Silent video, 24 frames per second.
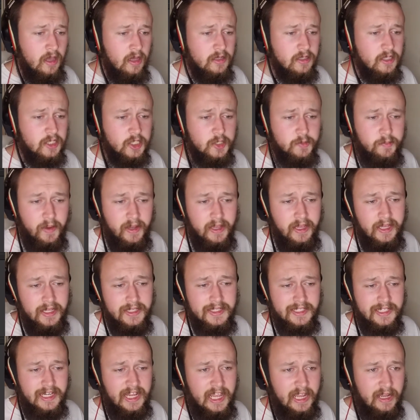despite
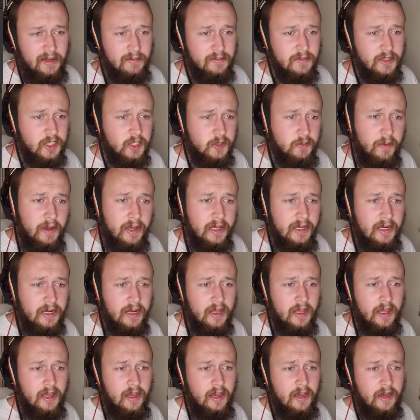its name, despite
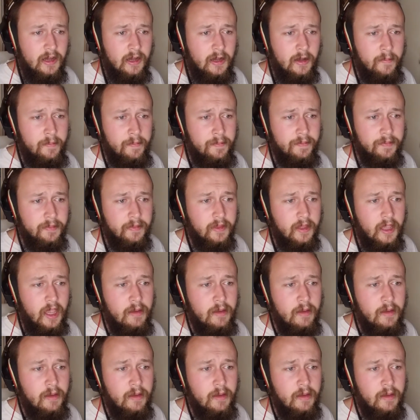um,